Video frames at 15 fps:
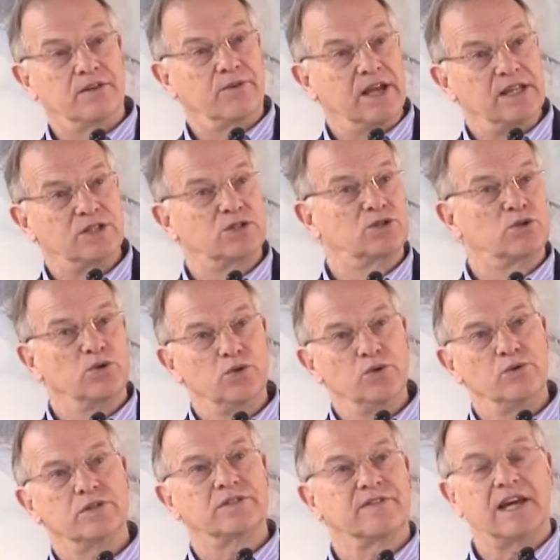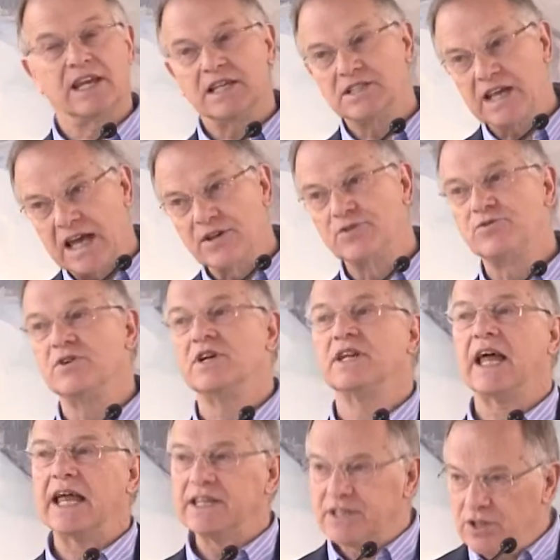great schools of Alexandria
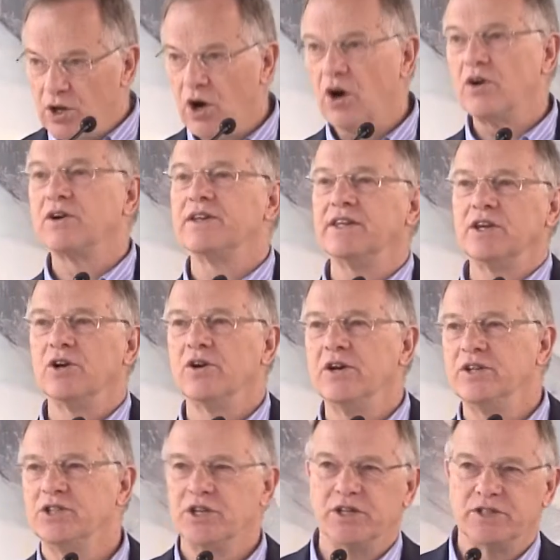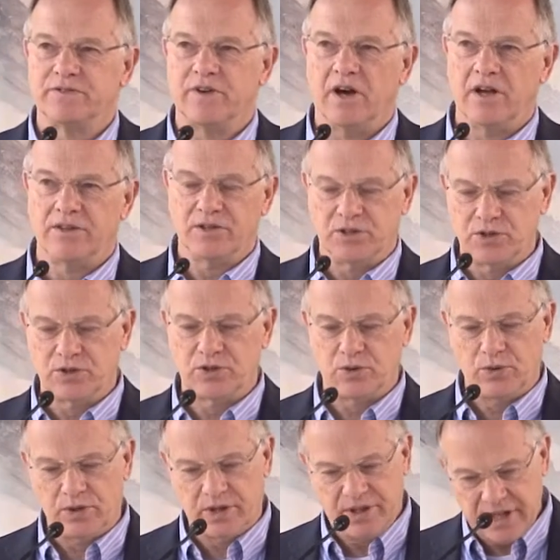and Antioch and the early church fathers and
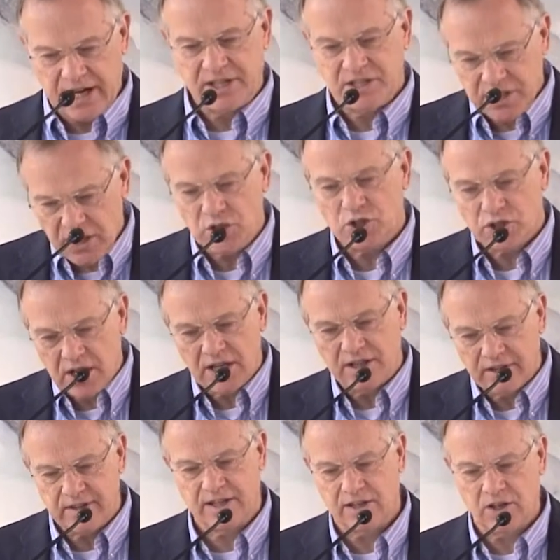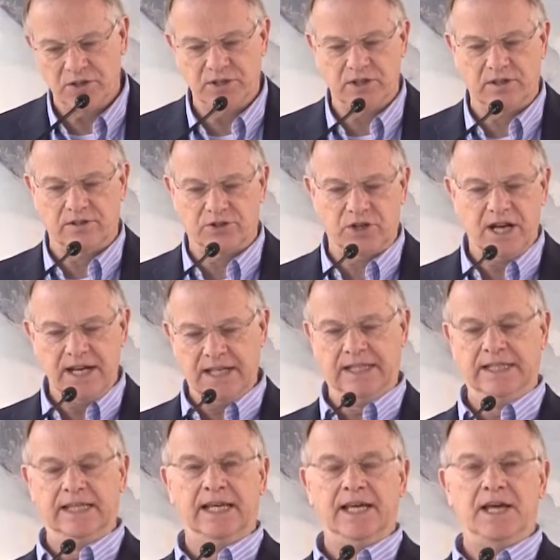so on, and their teaching and theological training.